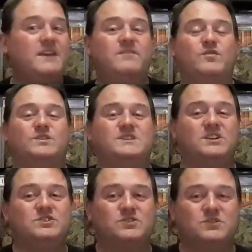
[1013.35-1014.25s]
first
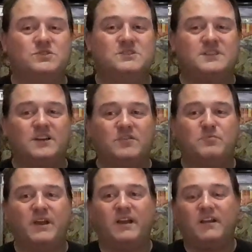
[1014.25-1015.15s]
issues that have
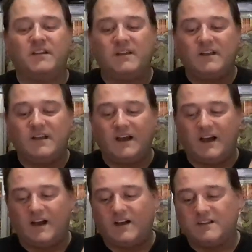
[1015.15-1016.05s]
been
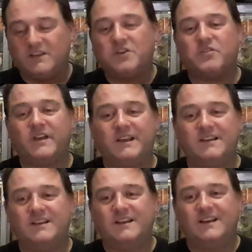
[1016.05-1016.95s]
littering